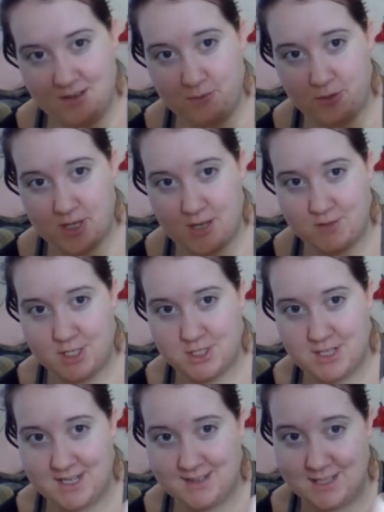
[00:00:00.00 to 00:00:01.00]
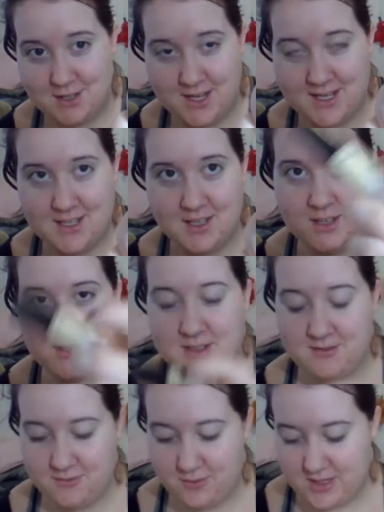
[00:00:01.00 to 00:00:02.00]
full coverage. That's all I can tell you.
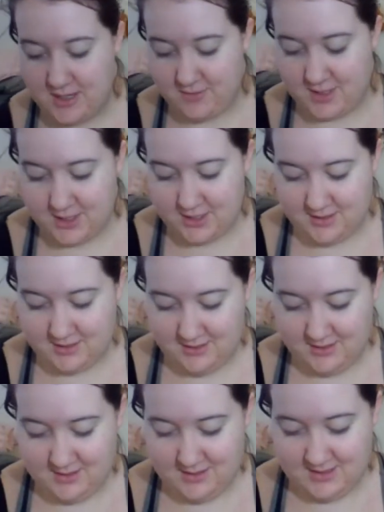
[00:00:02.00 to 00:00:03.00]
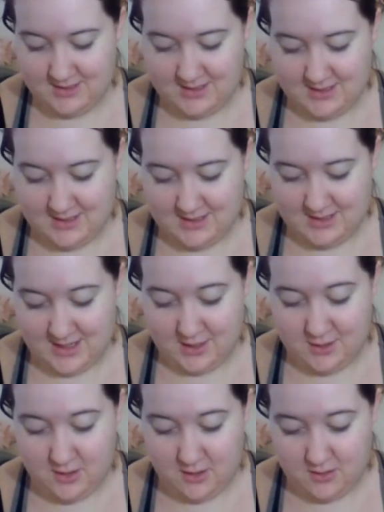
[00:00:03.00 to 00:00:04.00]
It's full coverage. And
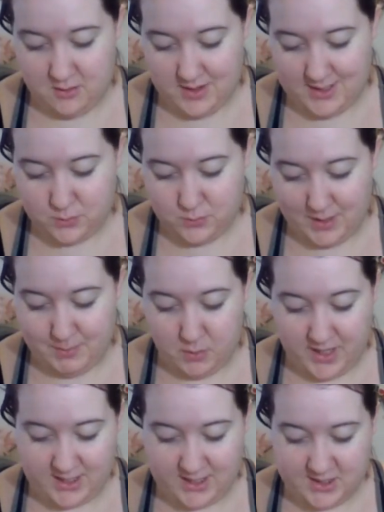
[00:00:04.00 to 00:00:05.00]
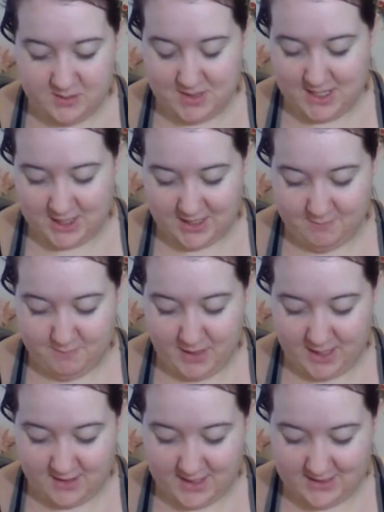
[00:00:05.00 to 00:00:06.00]
I don't know why it's wiped away so much. I
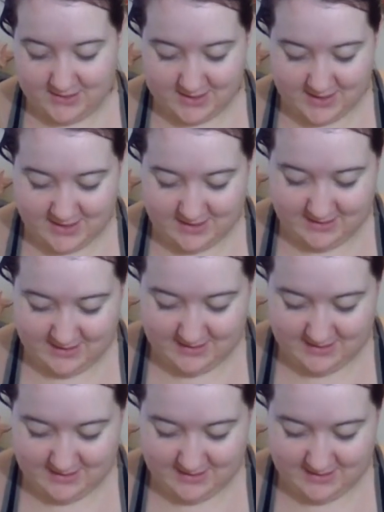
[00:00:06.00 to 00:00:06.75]
barely used it.